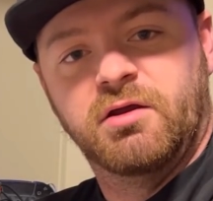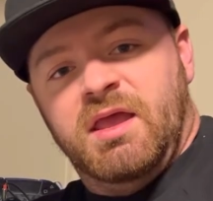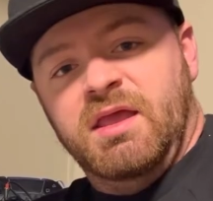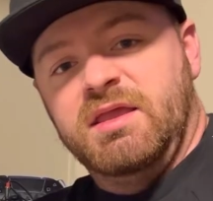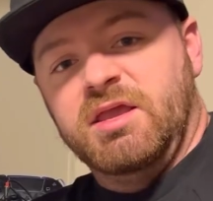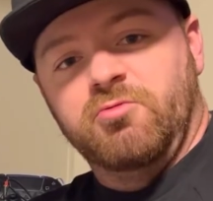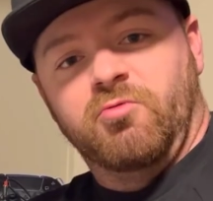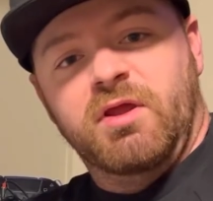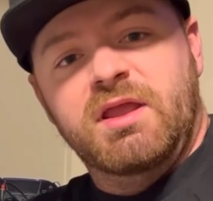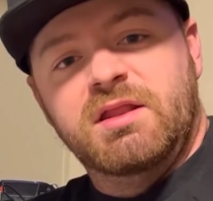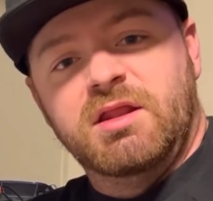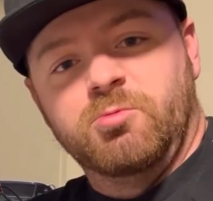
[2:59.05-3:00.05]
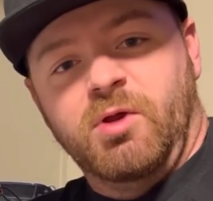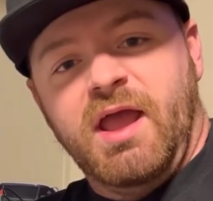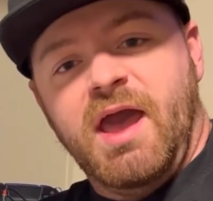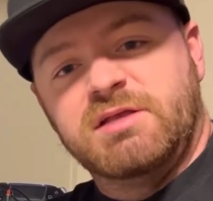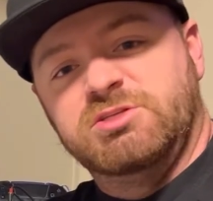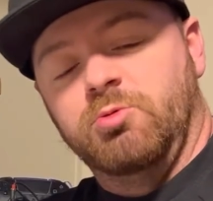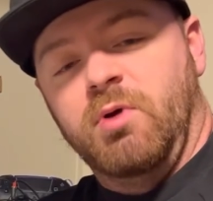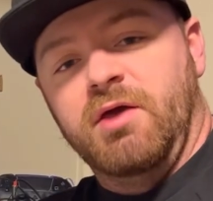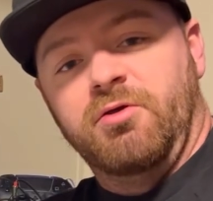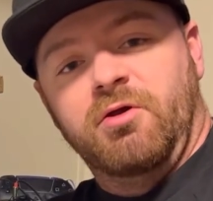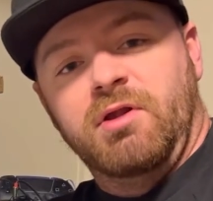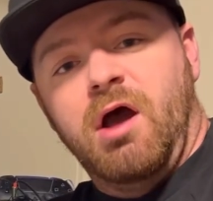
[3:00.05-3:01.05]
He can read and react to
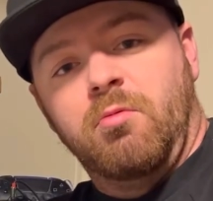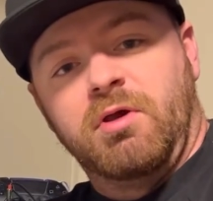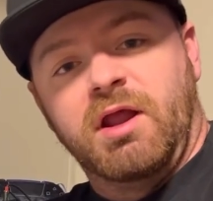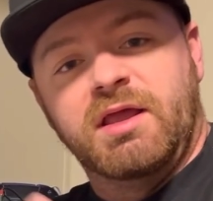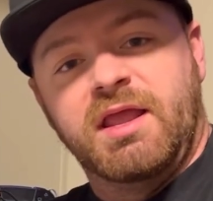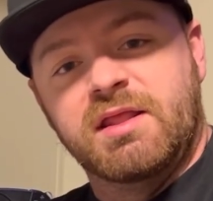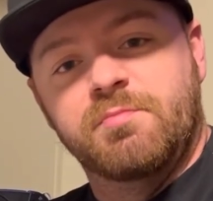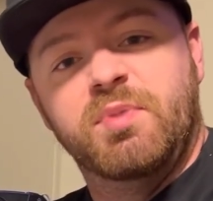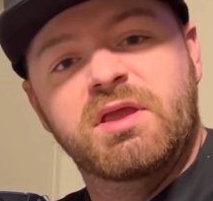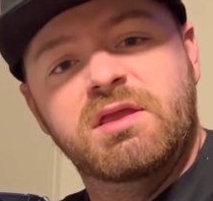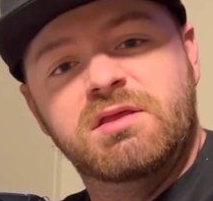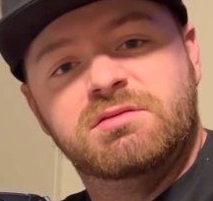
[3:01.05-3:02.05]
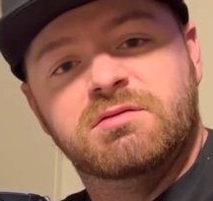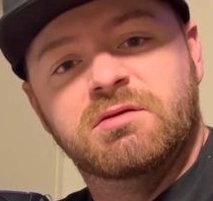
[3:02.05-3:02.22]
whether or not we're going to get a beat,